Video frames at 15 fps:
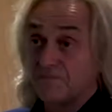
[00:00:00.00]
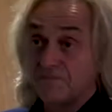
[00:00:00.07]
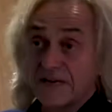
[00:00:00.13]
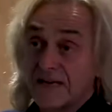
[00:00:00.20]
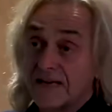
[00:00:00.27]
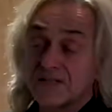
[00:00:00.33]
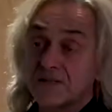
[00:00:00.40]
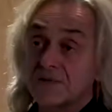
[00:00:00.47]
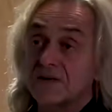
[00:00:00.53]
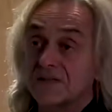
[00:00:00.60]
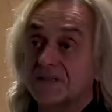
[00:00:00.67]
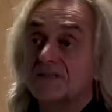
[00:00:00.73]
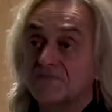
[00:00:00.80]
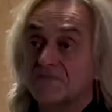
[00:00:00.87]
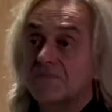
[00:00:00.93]
Picasso
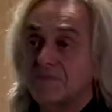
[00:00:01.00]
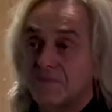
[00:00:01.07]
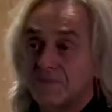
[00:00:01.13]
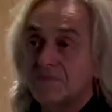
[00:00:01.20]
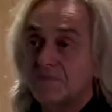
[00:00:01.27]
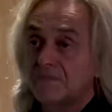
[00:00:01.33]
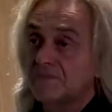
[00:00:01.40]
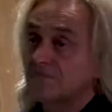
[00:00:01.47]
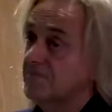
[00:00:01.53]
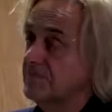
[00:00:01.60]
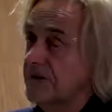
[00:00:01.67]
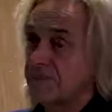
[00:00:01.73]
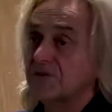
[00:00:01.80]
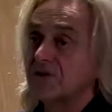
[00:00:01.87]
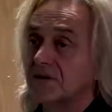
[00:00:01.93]
was
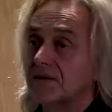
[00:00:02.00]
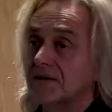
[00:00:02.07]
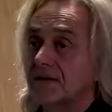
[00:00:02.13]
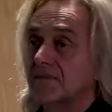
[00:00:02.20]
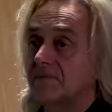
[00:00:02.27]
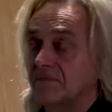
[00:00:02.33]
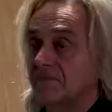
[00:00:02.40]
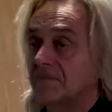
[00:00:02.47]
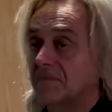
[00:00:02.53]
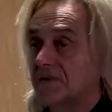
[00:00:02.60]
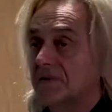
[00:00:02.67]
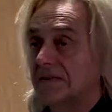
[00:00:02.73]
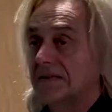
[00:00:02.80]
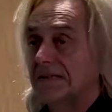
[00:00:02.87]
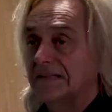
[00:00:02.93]
absolutely
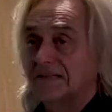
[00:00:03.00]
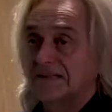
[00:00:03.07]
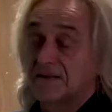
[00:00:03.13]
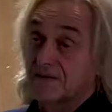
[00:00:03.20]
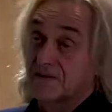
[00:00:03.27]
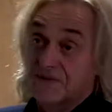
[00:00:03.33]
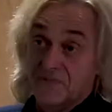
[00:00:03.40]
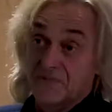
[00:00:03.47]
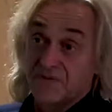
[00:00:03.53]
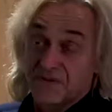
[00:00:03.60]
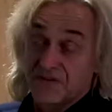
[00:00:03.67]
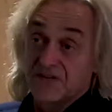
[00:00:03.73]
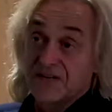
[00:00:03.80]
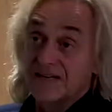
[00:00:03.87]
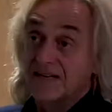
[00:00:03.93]

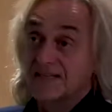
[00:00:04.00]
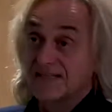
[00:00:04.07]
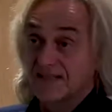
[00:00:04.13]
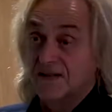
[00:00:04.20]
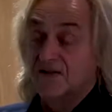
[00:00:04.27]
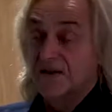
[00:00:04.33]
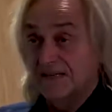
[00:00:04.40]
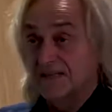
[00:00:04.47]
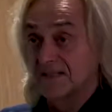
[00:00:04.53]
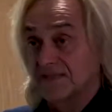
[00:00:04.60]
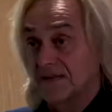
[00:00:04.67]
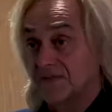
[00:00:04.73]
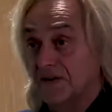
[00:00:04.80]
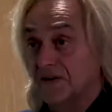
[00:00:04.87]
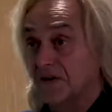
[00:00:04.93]
the genius and the greatest
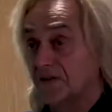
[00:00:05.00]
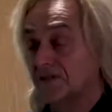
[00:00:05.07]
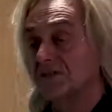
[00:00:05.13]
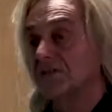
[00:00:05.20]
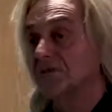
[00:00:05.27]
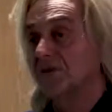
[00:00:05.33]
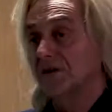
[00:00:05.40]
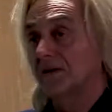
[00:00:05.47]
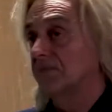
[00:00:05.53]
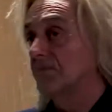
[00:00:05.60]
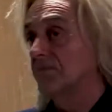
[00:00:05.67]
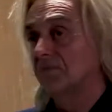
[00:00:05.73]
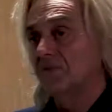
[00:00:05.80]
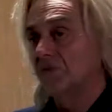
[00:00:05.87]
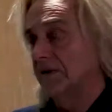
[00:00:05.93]
living artist for him.
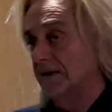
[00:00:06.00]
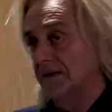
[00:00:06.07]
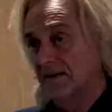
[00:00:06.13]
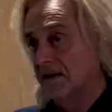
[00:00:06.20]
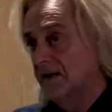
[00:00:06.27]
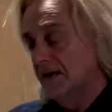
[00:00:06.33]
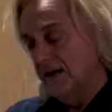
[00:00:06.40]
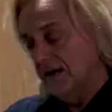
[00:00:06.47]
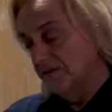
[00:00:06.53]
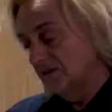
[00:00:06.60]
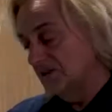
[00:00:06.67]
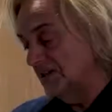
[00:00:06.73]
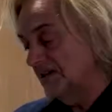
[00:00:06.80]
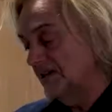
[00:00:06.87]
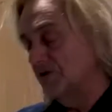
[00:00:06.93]
And you
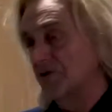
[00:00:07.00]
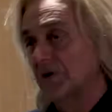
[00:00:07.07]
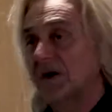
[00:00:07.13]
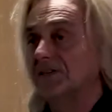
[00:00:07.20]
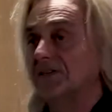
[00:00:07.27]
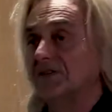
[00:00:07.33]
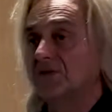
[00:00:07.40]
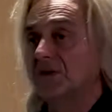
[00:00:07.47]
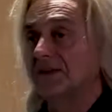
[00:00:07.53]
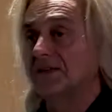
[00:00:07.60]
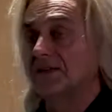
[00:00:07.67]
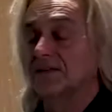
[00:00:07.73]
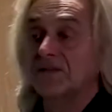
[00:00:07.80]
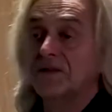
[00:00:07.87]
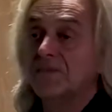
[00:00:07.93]
see that throughout his
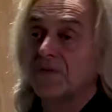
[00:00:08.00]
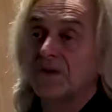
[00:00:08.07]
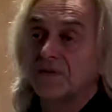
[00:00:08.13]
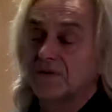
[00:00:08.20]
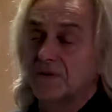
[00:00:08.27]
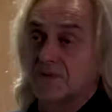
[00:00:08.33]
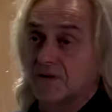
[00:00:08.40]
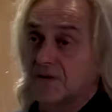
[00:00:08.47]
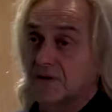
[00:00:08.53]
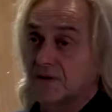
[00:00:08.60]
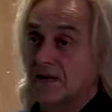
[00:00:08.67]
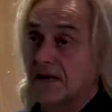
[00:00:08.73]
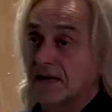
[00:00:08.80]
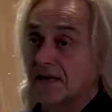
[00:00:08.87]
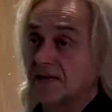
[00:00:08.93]
writings from an
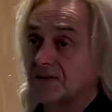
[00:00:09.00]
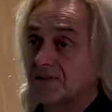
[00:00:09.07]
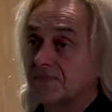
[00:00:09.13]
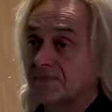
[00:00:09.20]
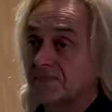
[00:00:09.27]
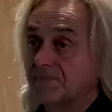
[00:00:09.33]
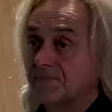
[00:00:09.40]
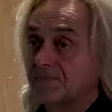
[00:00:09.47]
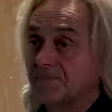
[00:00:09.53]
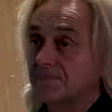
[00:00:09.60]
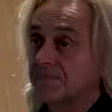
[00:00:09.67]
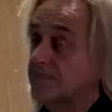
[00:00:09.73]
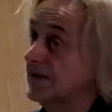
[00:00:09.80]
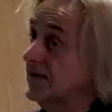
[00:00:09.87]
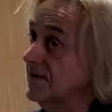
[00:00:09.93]
early age.
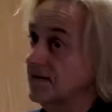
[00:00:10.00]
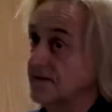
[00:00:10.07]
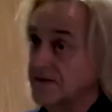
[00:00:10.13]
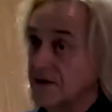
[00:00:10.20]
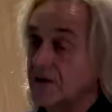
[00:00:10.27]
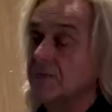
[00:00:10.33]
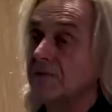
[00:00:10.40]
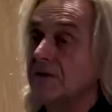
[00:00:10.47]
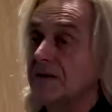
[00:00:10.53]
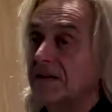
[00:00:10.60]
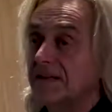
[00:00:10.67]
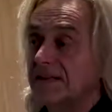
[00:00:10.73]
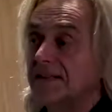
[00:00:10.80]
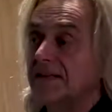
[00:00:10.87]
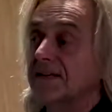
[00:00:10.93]
But
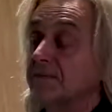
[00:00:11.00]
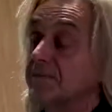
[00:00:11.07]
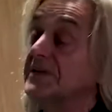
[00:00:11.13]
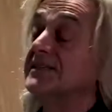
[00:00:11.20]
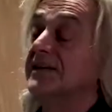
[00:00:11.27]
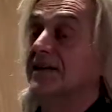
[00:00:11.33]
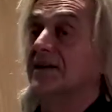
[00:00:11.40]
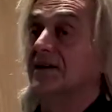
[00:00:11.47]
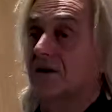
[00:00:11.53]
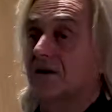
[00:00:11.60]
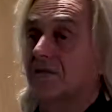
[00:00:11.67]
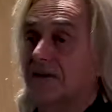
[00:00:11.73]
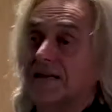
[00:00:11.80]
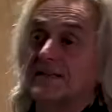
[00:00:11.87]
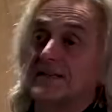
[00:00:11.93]
nothing in particular
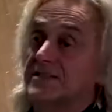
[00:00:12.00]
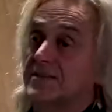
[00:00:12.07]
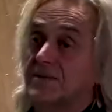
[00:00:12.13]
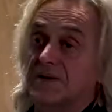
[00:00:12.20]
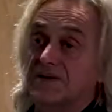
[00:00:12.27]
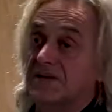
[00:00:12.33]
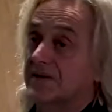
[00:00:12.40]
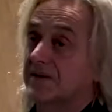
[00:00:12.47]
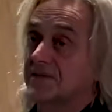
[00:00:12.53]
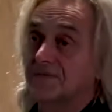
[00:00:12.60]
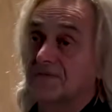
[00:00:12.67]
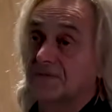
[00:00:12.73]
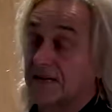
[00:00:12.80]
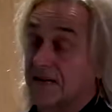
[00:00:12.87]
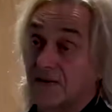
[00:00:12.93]
of that exhibition
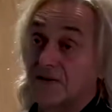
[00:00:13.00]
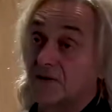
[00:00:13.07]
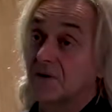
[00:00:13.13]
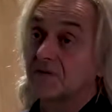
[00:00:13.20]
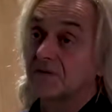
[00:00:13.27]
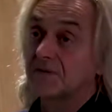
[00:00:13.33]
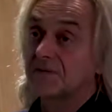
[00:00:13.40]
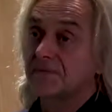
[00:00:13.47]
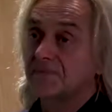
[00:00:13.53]
that I know of.